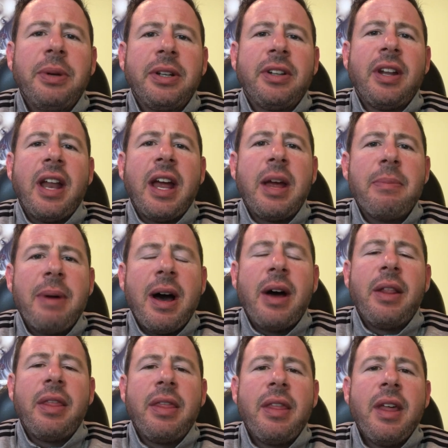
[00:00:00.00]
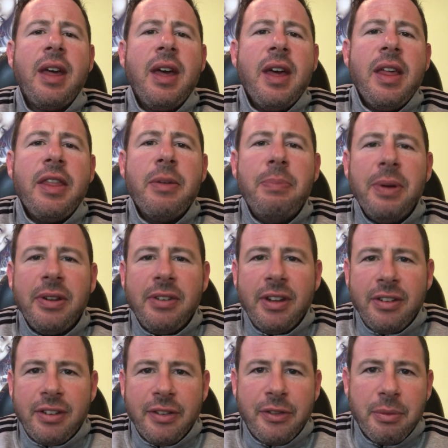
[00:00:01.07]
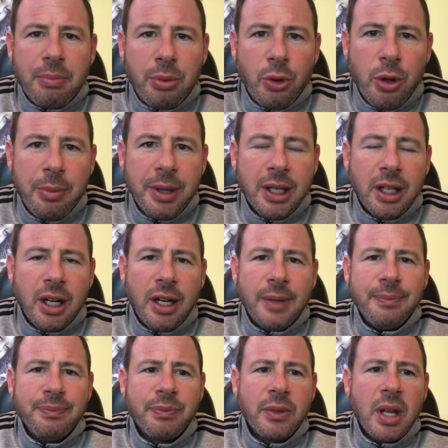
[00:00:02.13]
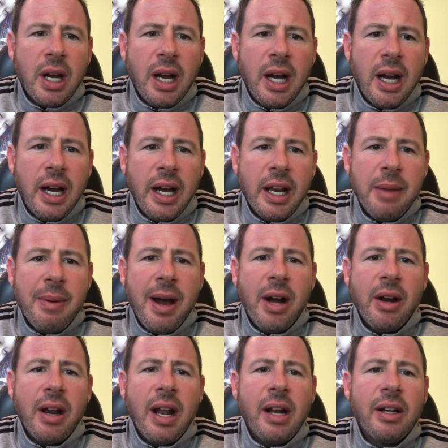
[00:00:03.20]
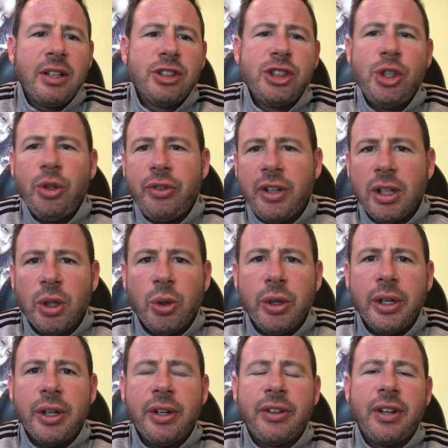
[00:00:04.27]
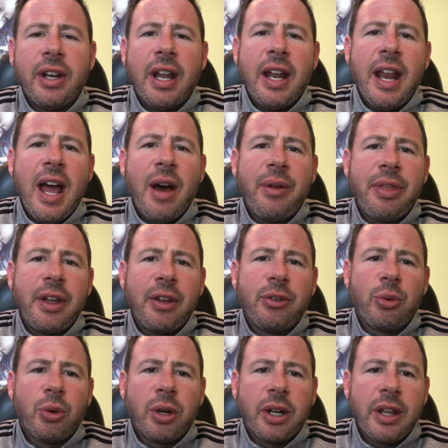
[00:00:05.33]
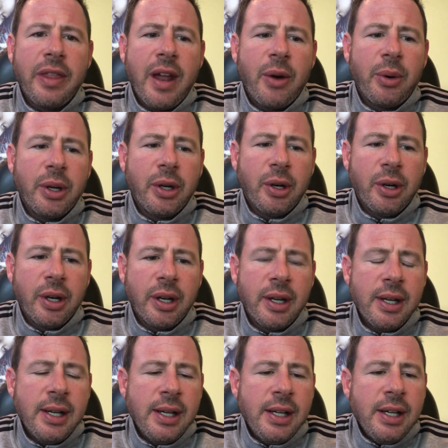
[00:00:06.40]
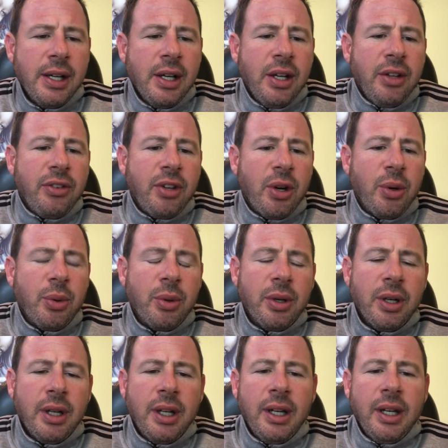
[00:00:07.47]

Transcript: bit today about the business of employment law and about choosing lawyers and how things work in that regard. So,